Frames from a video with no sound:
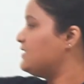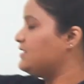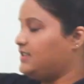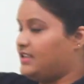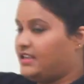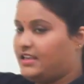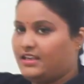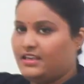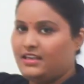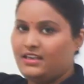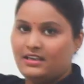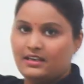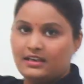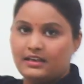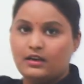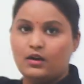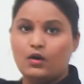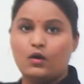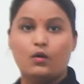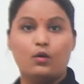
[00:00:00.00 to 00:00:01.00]
c
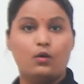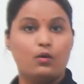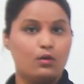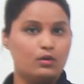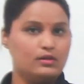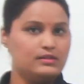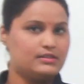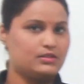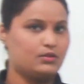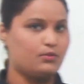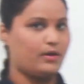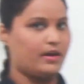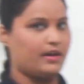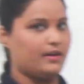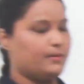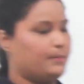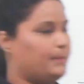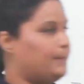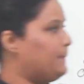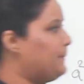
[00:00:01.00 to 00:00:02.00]
whole
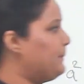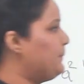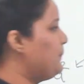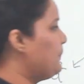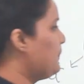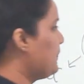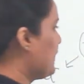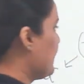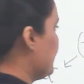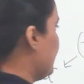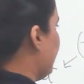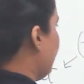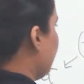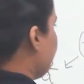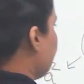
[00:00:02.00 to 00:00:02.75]
square. It